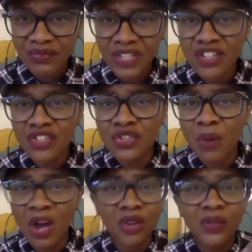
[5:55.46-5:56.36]

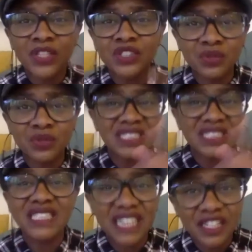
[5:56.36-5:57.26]
this
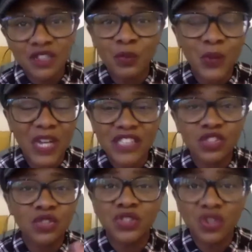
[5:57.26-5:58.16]
thing that you've planned to
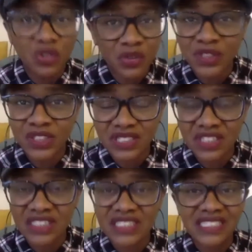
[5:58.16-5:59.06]
do is not going to
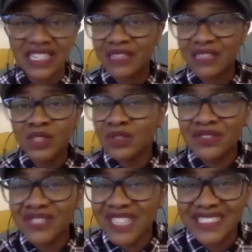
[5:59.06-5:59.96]
succeed. Like, we don't
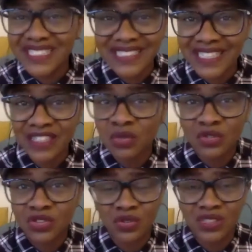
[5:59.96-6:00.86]
even entertain those
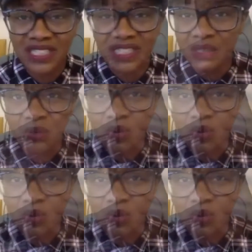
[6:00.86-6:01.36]
thoughts anymore.